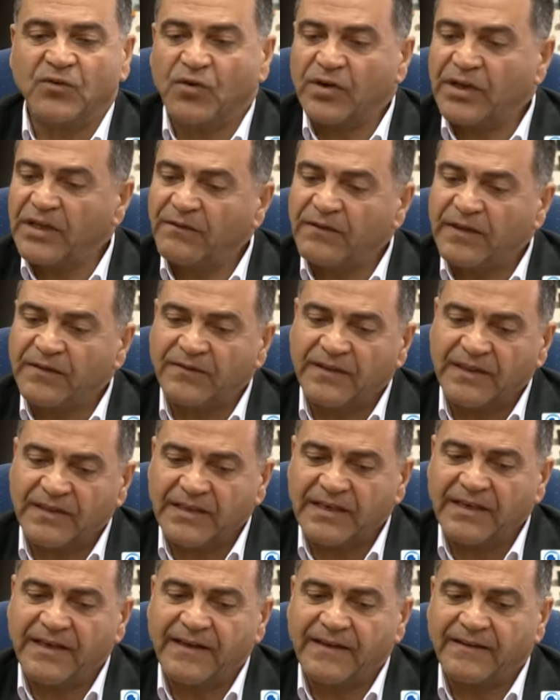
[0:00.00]
or even
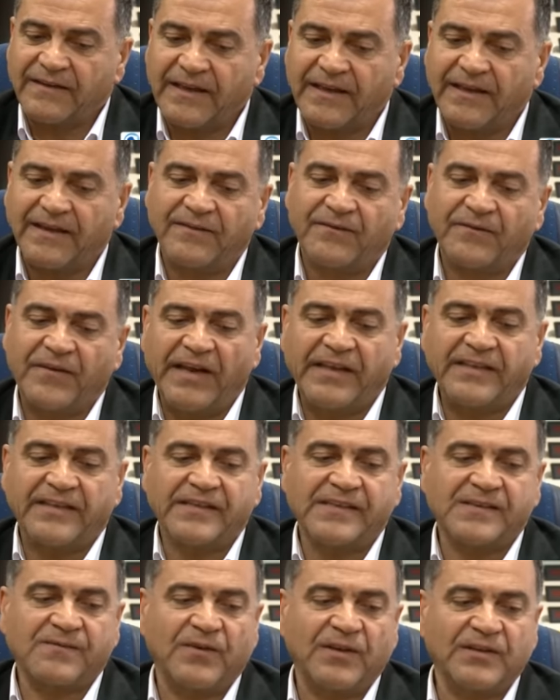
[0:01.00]
the
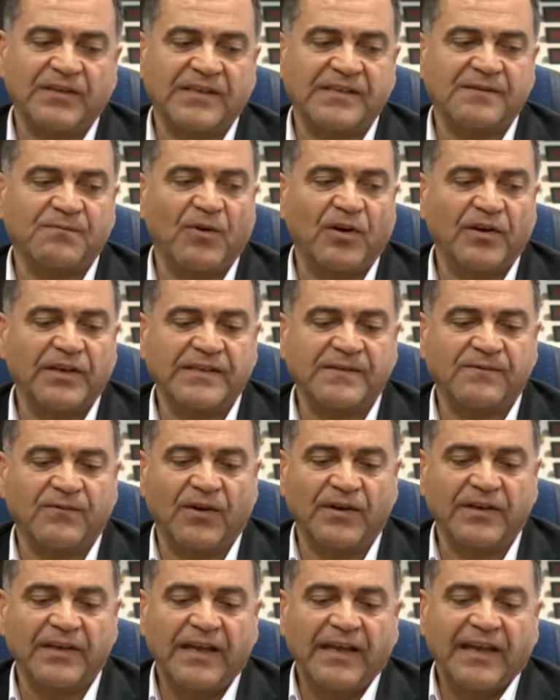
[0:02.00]
faintest one, the smallest one,